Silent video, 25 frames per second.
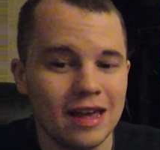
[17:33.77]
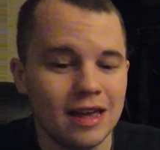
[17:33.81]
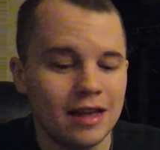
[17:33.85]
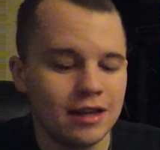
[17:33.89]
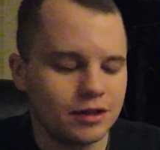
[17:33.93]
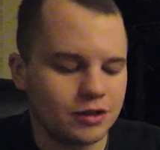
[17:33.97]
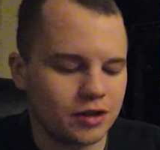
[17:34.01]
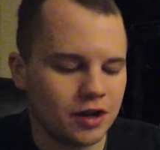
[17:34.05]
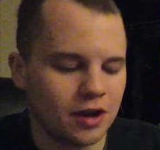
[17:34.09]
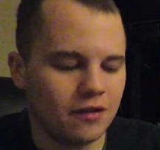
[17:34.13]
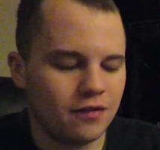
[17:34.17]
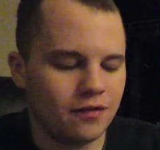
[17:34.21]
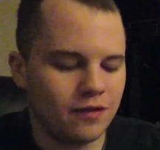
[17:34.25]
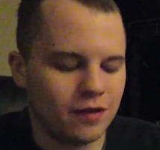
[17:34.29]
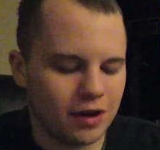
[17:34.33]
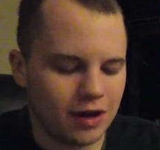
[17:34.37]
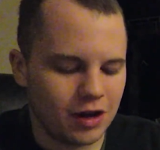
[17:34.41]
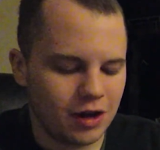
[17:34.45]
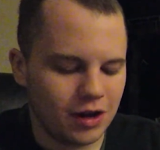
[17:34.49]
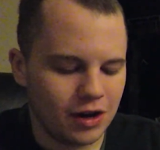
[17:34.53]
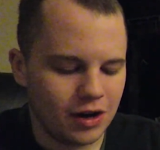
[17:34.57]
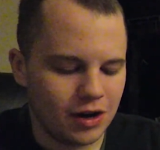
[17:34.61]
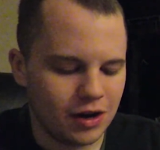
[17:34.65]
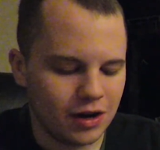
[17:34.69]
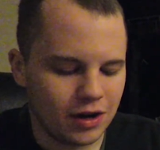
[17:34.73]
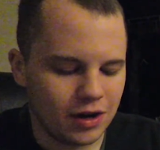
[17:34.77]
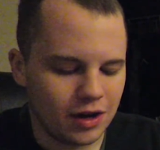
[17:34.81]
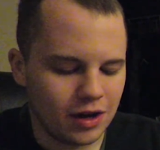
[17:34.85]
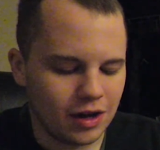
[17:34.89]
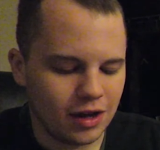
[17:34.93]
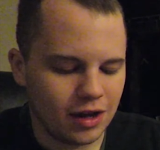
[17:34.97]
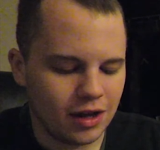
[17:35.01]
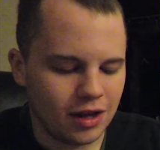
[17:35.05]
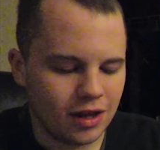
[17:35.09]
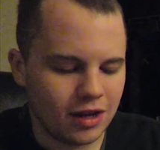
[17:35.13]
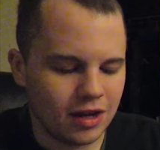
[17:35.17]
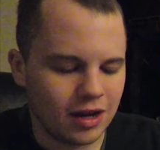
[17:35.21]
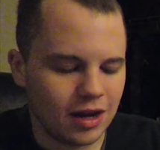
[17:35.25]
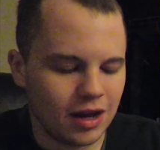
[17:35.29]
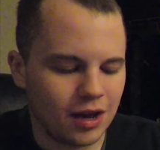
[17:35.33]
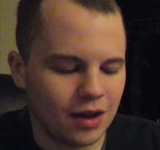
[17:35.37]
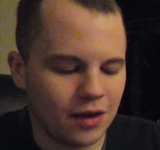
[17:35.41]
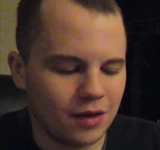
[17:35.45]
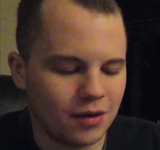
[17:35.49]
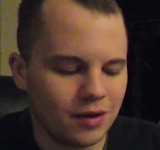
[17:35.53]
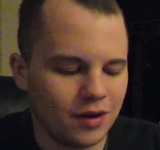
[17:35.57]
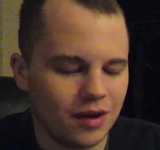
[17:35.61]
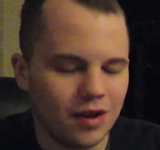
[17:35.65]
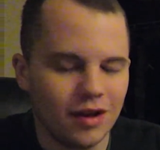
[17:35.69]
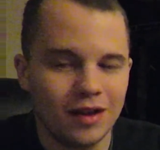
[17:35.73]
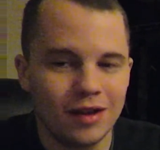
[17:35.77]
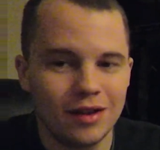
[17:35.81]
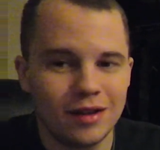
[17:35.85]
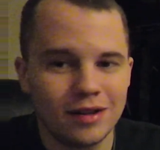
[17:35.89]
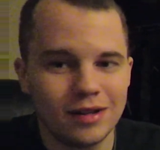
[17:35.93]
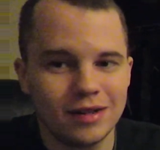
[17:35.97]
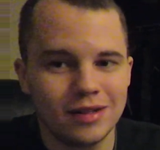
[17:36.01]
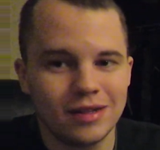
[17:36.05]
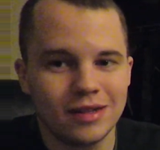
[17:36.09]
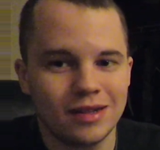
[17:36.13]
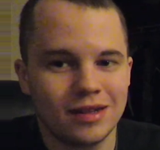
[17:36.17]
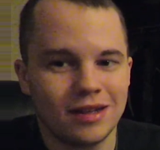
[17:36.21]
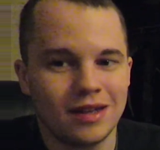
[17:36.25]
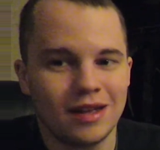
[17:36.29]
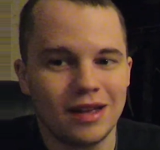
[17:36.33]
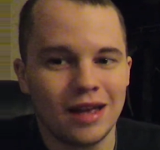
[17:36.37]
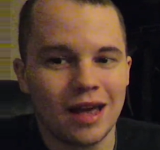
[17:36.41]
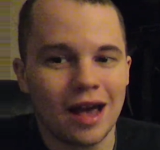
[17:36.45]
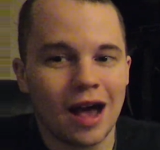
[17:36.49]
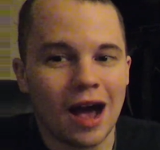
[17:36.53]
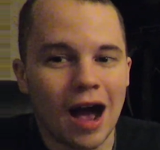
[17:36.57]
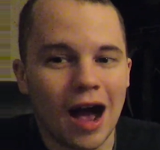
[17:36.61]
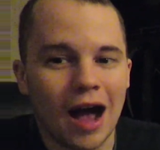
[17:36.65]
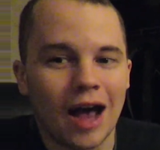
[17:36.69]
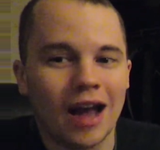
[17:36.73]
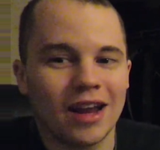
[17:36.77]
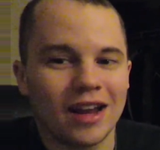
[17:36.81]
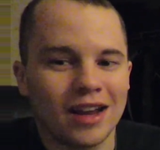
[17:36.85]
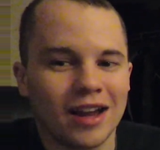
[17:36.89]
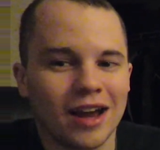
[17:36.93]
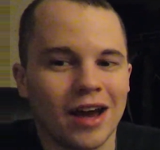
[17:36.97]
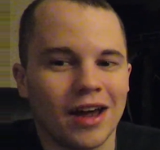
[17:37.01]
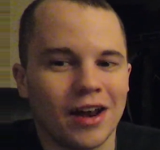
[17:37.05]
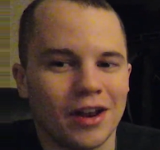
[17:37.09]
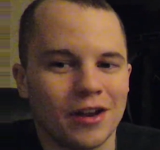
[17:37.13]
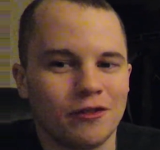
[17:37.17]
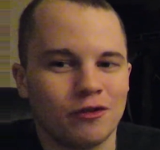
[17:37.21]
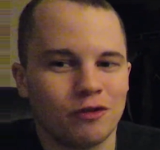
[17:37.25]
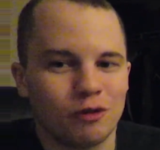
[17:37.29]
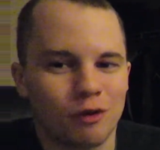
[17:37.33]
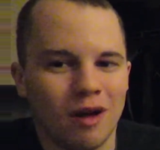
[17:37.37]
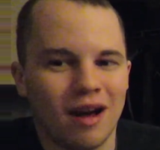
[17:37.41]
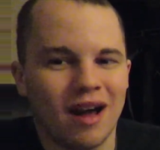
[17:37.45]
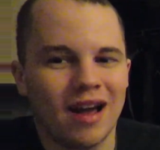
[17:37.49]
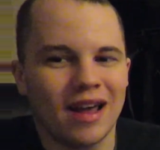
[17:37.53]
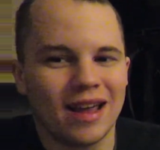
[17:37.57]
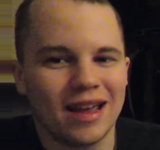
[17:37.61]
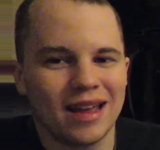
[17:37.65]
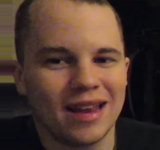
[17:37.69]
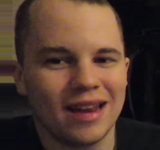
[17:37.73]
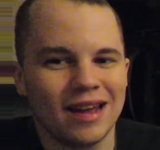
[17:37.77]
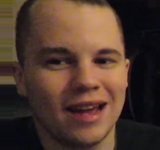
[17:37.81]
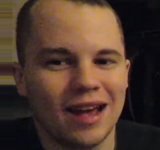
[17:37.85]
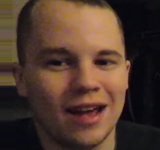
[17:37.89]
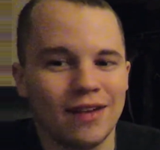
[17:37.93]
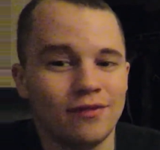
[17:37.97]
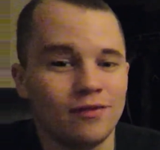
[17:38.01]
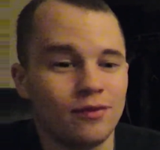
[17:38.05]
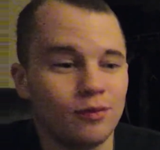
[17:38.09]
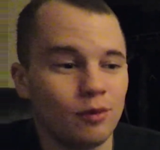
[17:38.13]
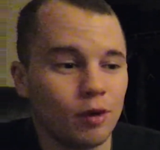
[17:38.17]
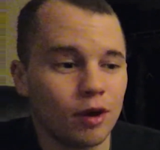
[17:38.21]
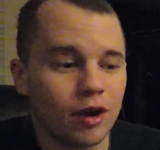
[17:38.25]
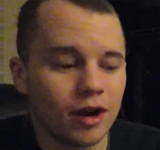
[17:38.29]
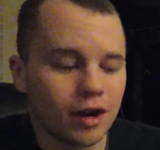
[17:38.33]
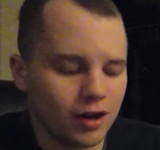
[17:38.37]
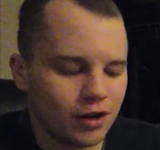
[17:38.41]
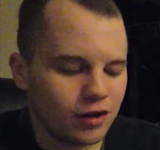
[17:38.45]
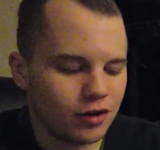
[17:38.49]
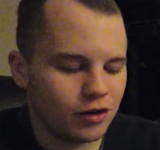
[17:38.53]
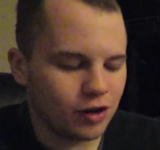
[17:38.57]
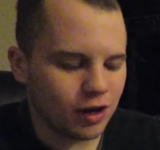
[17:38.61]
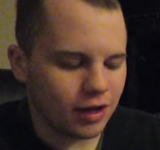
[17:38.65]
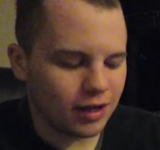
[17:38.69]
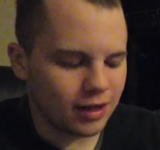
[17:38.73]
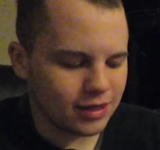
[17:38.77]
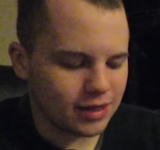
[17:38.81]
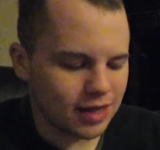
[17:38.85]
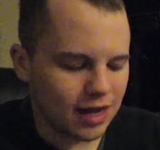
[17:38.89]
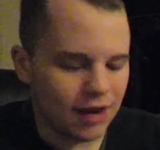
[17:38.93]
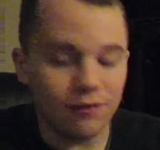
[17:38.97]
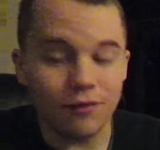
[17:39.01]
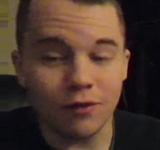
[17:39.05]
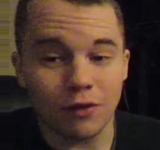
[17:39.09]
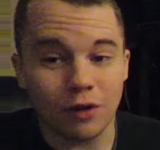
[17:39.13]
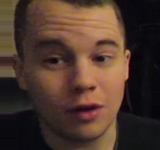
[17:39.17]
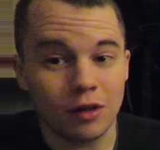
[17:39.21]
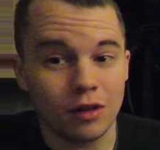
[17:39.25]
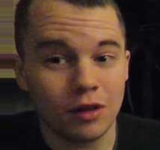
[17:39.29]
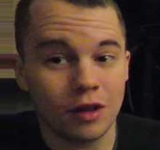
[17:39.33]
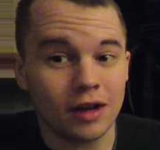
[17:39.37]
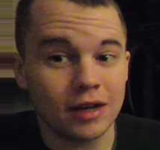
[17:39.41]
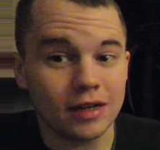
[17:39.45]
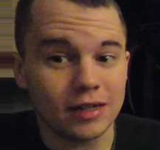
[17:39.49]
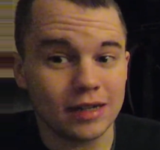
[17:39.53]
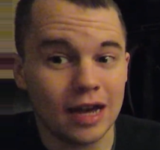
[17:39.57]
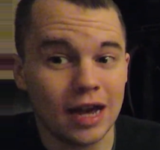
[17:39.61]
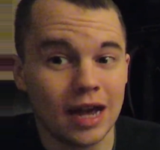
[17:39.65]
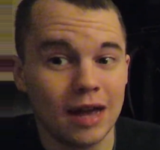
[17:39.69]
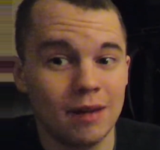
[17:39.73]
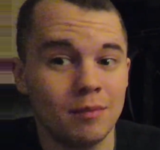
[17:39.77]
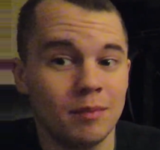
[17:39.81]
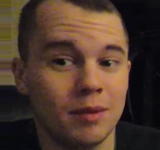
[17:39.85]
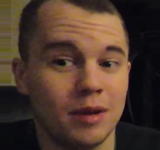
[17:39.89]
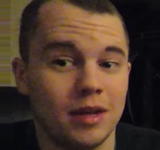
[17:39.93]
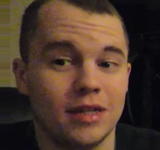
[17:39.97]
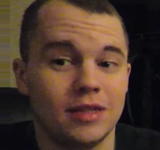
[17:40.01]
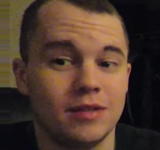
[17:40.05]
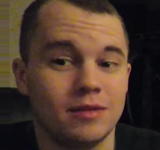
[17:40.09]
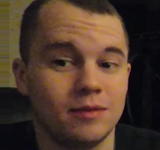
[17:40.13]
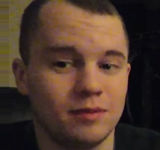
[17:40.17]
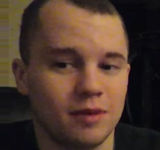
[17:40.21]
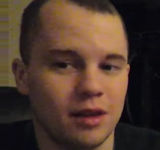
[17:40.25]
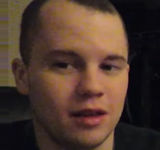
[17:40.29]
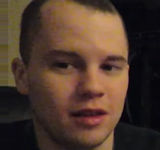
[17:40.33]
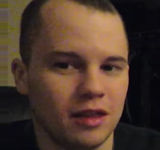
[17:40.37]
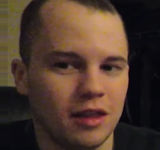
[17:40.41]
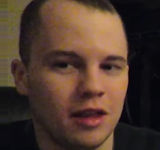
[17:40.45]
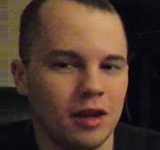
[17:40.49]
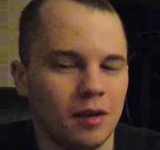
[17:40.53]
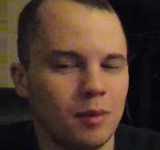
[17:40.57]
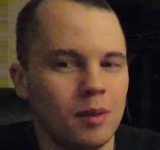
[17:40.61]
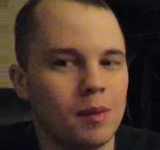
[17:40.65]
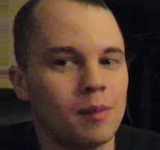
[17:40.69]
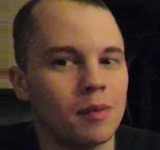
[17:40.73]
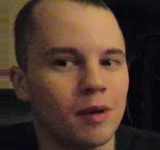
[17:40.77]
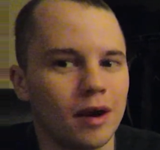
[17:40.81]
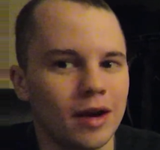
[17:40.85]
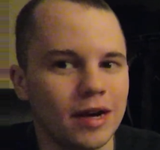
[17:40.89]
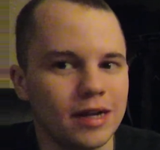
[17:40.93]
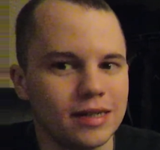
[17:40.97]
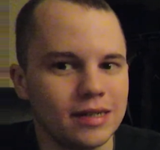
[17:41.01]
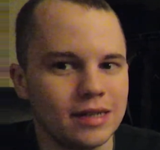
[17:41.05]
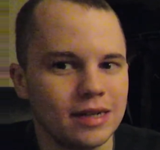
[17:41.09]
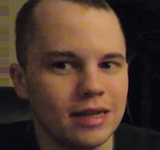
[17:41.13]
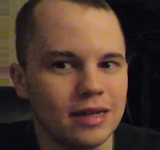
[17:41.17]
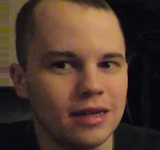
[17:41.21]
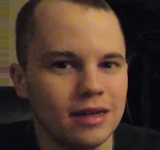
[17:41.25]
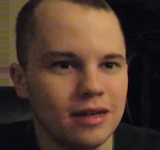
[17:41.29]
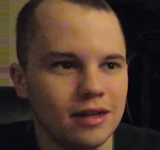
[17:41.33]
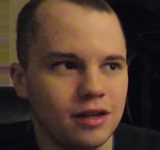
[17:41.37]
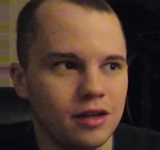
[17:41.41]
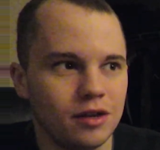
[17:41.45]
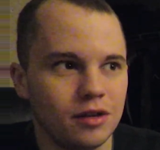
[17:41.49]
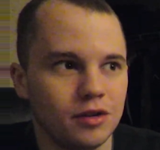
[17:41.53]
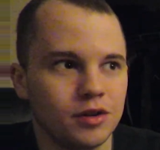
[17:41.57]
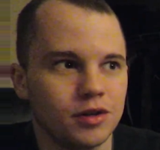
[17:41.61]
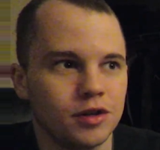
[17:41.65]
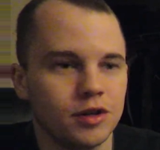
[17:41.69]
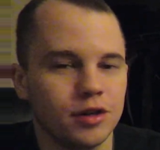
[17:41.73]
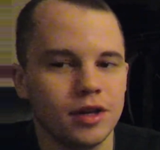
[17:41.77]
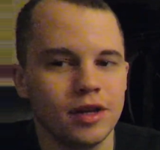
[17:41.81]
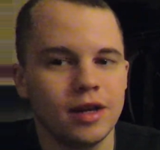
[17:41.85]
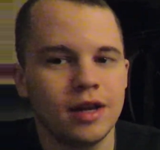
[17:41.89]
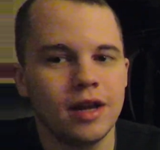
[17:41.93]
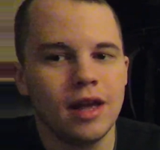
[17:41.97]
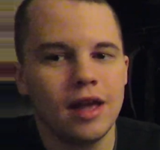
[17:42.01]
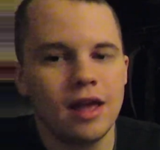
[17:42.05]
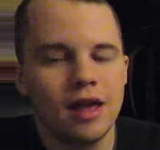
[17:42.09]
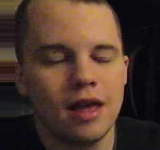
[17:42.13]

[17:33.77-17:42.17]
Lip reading: So I figured, you know, I gotta try it. I've wanted to try this game for a long time, but it's a little bit pricey, usually.